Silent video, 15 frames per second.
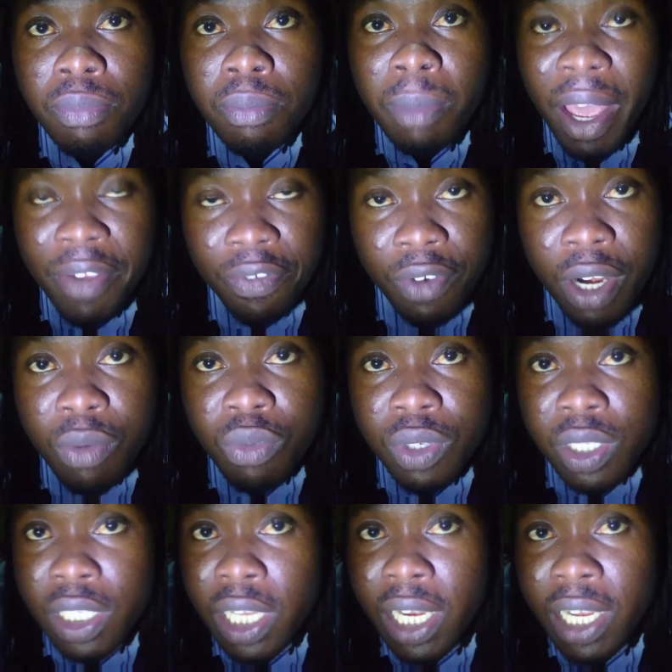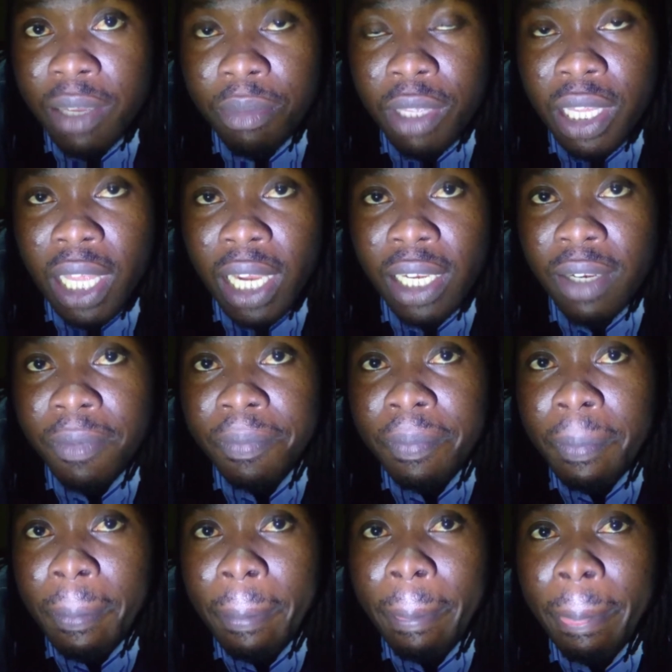my friend was telling me that
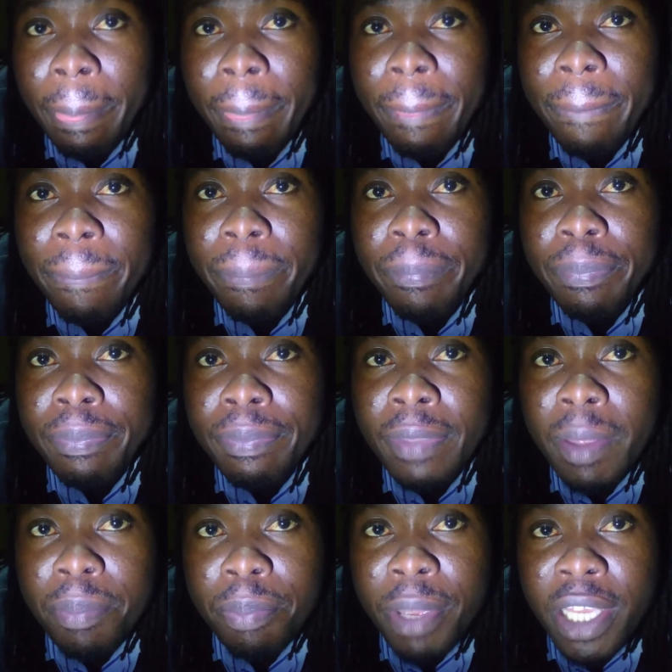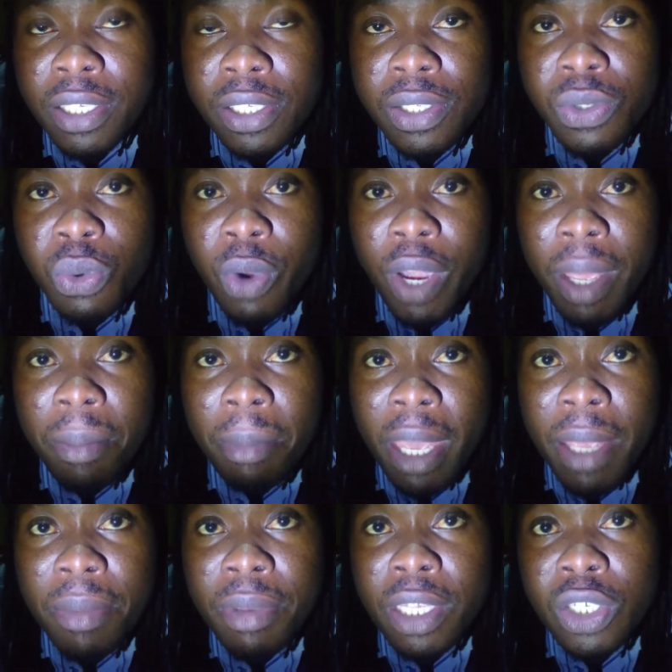the best way
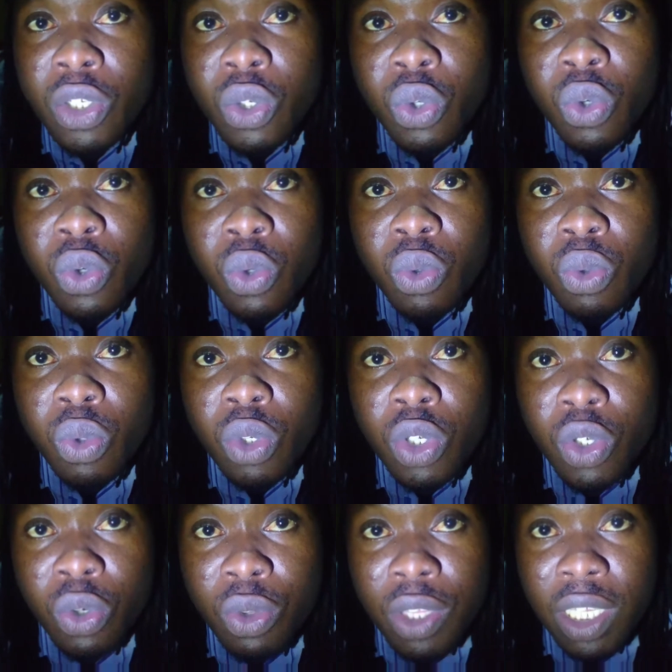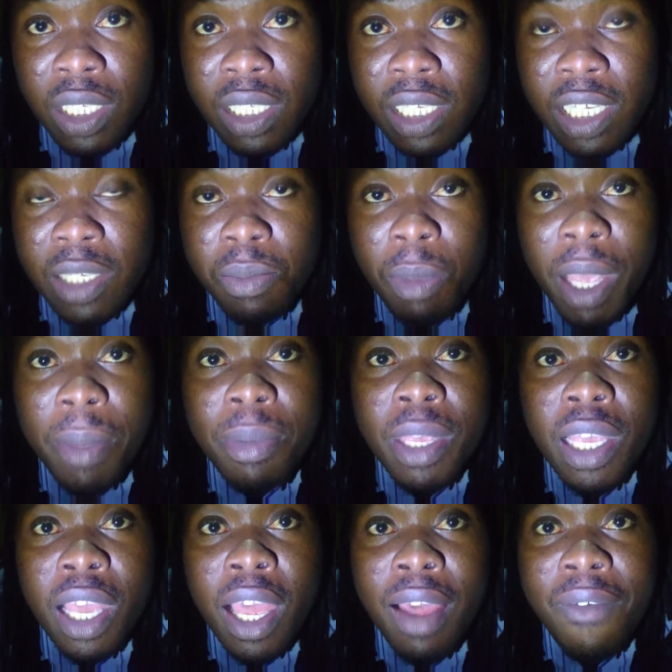maybe to do this is
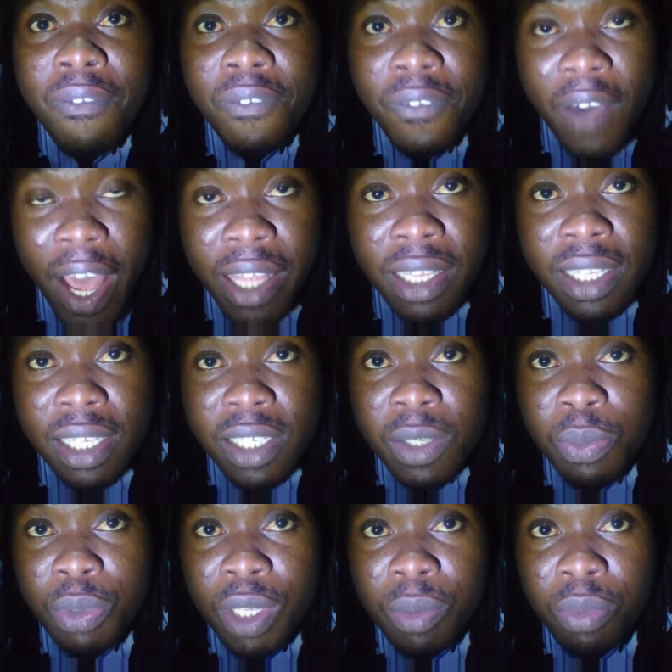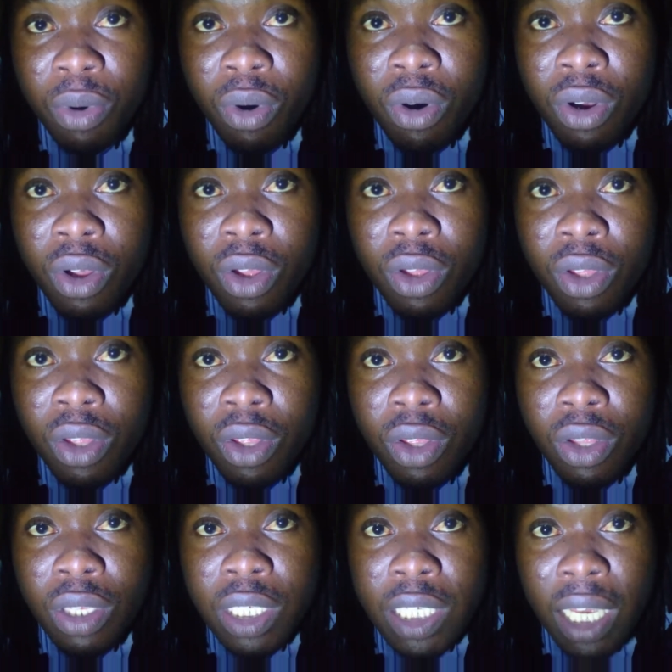maybe find these people,
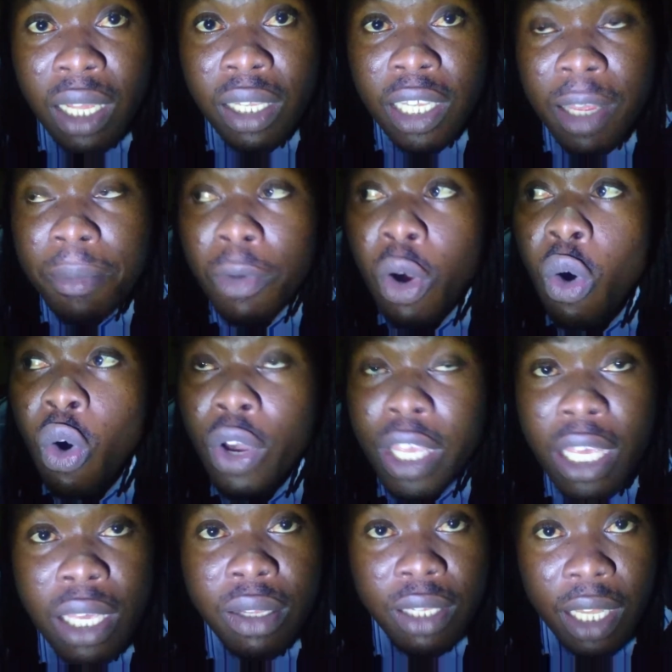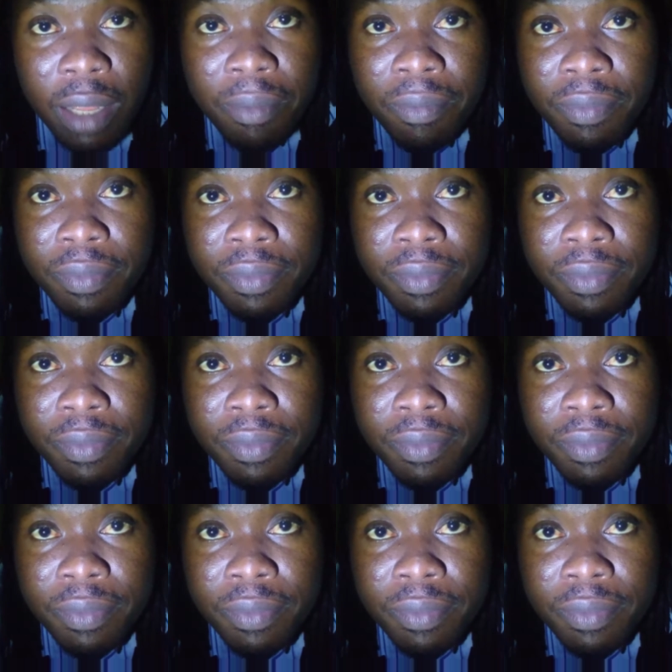tell them, go kill them,